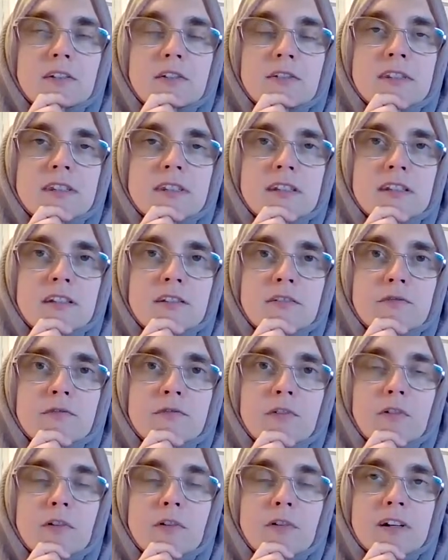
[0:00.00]
considered
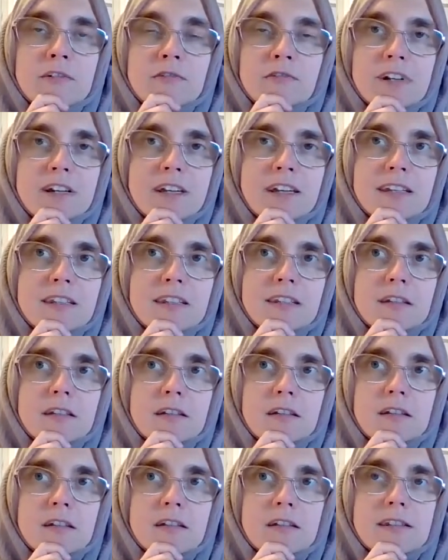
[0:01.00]
for a great
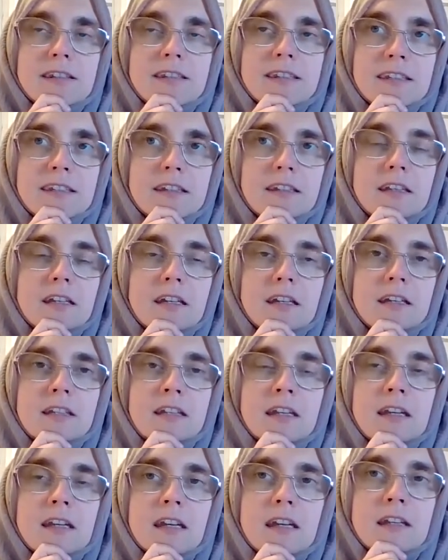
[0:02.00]
sin
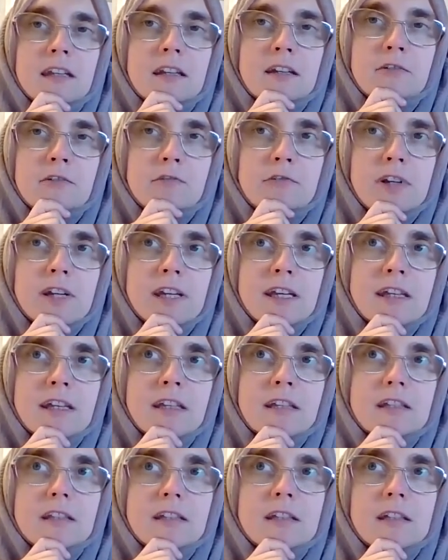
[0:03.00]
and a
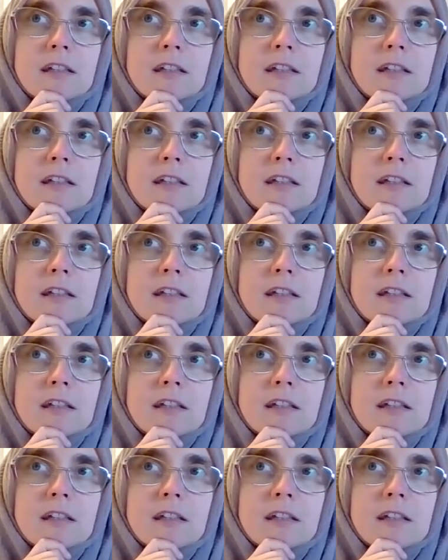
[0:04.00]
great,